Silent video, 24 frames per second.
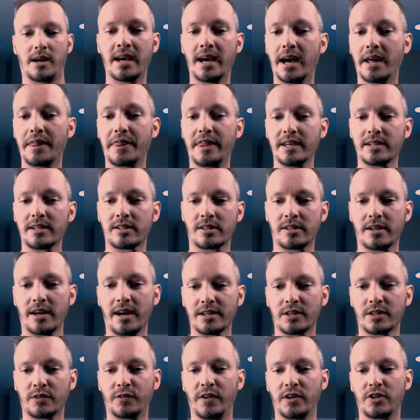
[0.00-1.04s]
This sauce
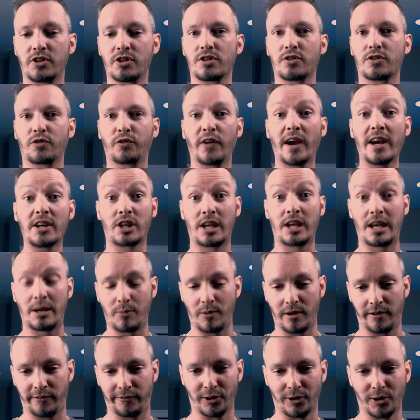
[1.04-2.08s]
features fresh kiwi
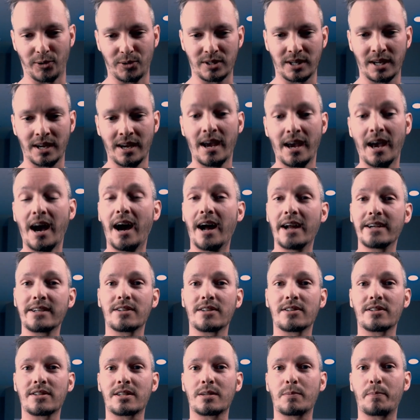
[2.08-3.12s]
fruit,
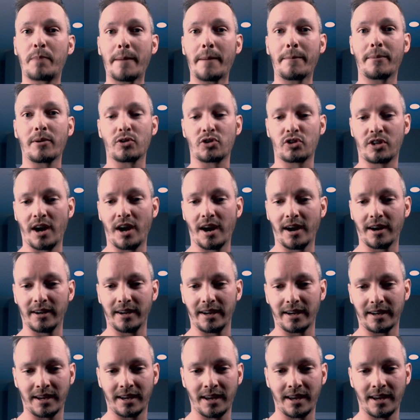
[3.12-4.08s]
onions, peppers, garlic,